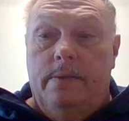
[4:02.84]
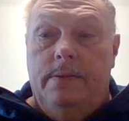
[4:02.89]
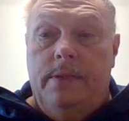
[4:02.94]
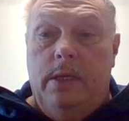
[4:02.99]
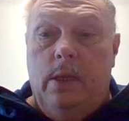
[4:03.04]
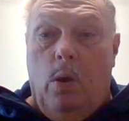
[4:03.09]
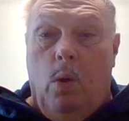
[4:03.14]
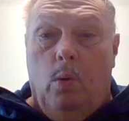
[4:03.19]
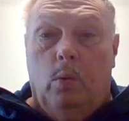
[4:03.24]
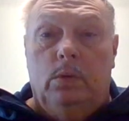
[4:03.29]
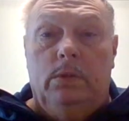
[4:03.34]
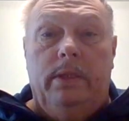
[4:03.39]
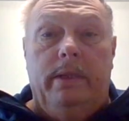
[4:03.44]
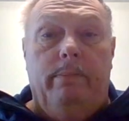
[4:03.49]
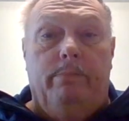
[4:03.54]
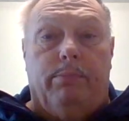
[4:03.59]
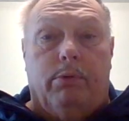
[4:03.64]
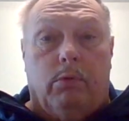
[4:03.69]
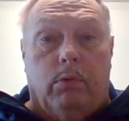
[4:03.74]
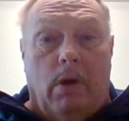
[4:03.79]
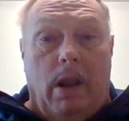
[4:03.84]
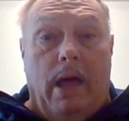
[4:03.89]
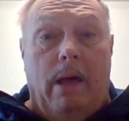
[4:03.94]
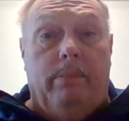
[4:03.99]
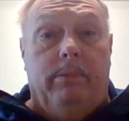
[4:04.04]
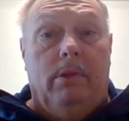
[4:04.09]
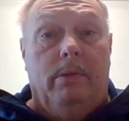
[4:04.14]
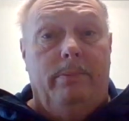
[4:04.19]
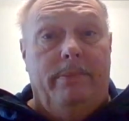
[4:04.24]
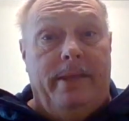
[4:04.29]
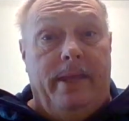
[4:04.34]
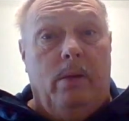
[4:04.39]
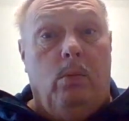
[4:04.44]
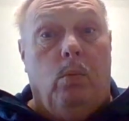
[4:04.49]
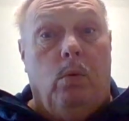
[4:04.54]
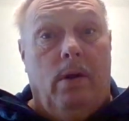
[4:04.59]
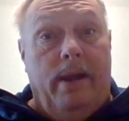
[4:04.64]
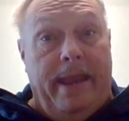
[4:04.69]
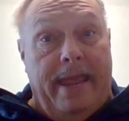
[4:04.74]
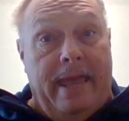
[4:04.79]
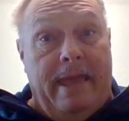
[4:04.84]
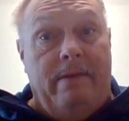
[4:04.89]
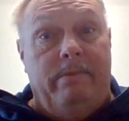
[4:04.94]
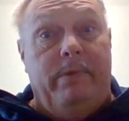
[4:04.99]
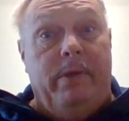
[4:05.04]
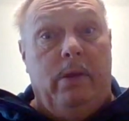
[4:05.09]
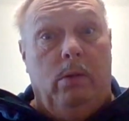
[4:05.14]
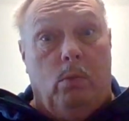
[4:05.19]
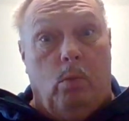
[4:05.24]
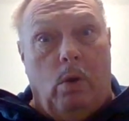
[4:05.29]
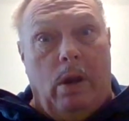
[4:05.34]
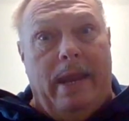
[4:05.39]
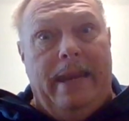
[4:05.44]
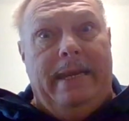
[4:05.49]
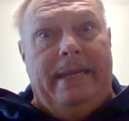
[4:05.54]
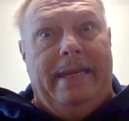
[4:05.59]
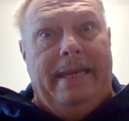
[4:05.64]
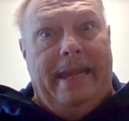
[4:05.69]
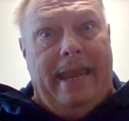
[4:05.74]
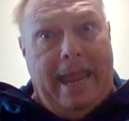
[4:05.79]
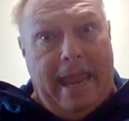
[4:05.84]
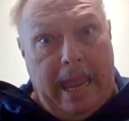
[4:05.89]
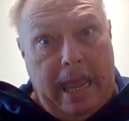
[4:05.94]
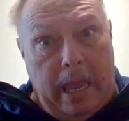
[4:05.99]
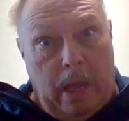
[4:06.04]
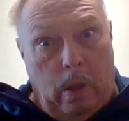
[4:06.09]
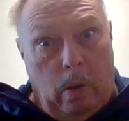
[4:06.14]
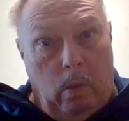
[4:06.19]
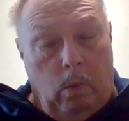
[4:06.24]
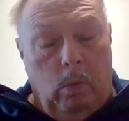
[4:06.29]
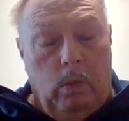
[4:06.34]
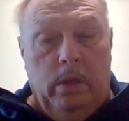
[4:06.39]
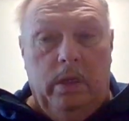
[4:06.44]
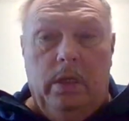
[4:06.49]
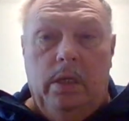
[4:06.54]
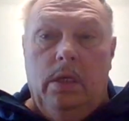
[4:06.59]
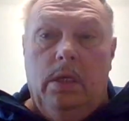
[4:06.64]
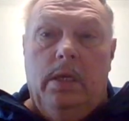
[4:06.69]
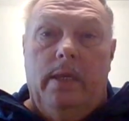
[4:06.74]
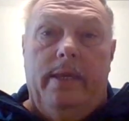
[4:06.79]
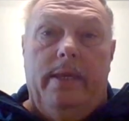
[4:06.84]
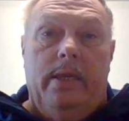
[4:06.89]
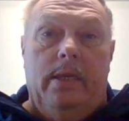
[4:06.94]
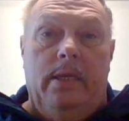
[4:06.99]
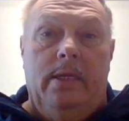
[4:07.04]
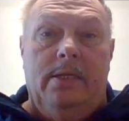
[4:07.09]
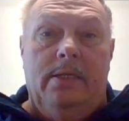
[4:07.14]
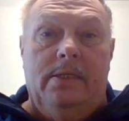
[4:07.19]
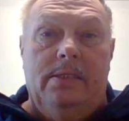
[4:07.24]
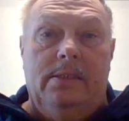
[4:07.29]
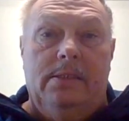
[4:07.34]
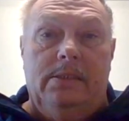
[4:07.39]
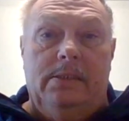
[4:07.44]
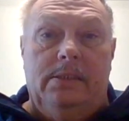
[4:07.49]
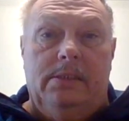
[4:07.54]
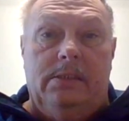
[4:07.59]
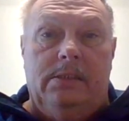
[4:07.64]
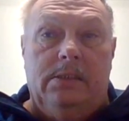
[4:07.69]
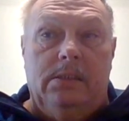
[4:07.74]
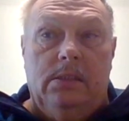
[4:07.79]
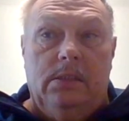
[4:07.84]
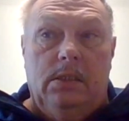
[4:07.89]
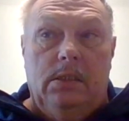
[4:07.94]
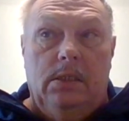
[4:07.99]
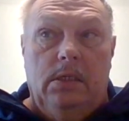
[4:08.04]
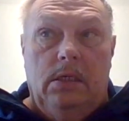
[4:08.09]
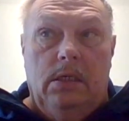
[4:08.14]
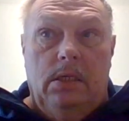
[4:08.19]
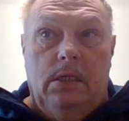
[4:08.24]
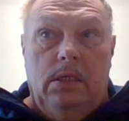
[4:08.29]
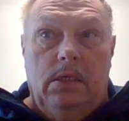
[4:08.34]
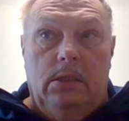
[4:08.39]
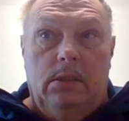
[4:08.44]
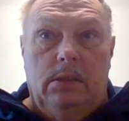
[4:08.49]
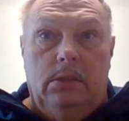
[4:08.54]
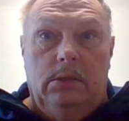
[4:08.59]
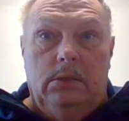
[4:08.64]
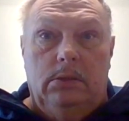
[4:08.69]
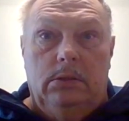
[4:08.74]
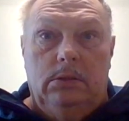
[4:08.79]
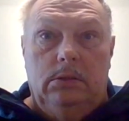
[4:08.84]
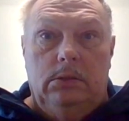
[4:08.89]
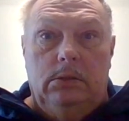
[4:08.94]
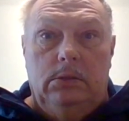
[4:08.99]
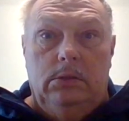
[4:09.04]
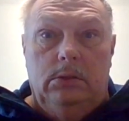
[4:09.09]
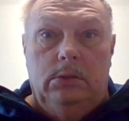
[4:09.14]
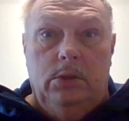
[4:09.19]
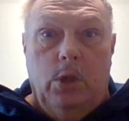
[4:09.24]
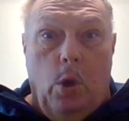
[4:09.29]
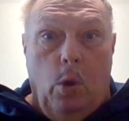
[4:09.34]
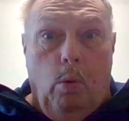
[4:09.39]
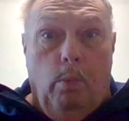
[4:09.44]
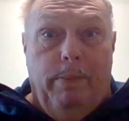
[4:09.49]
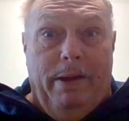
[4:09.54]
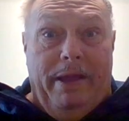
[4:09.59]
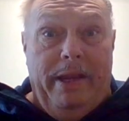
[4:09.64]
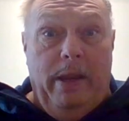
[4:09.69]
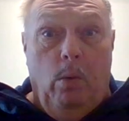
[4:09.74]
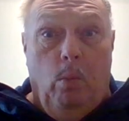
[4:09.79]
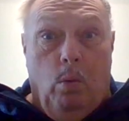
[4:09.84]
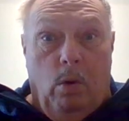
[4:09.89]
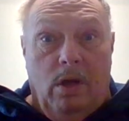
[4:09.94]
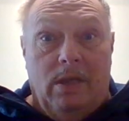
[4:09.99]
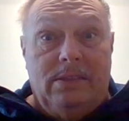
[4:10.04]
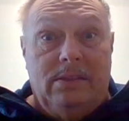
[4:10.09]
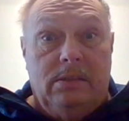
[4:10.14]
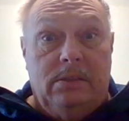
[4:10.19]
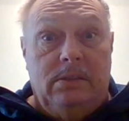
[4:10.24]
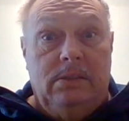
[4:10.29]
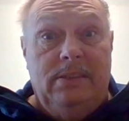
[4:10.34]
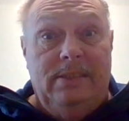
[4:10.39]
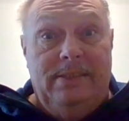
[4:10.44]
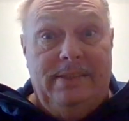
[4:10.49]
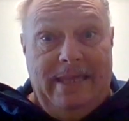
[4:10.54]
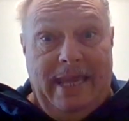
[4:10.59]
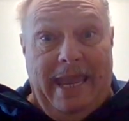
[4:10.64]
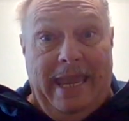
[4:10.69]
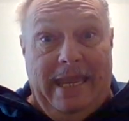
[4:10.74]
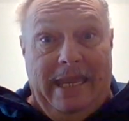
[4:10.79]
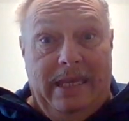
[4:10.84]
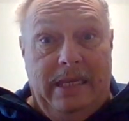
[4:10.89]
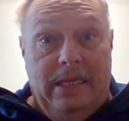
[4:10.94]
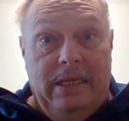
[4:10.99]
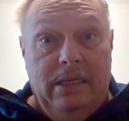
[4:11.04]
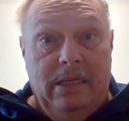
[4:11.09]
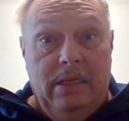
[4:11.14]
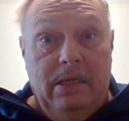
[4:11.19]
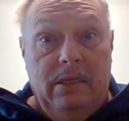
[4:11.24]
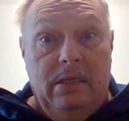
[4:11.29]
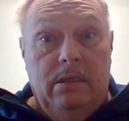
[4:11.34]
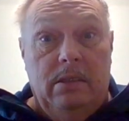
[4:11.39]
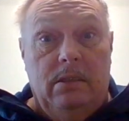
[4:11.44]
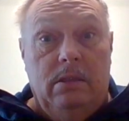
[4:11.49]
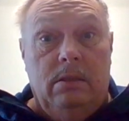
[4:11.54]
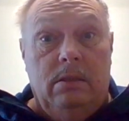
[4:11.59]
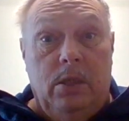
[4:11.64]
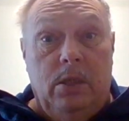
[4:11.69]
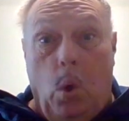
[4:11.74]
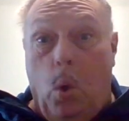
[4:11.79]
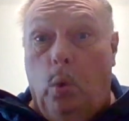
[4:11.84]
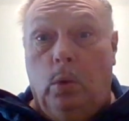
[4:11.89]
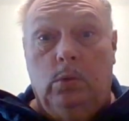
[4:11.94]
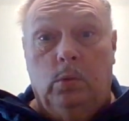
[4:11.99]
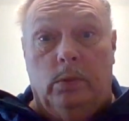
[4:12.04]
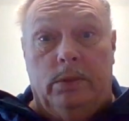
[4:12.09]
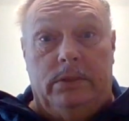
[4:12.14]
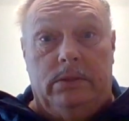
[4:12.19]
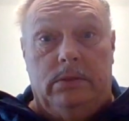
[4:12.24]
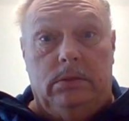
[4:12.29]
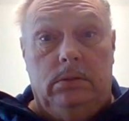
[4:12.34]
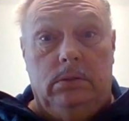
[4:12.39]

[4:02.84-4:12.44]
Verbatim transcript: the only problem that we're having right now is nobody wants to take the old one.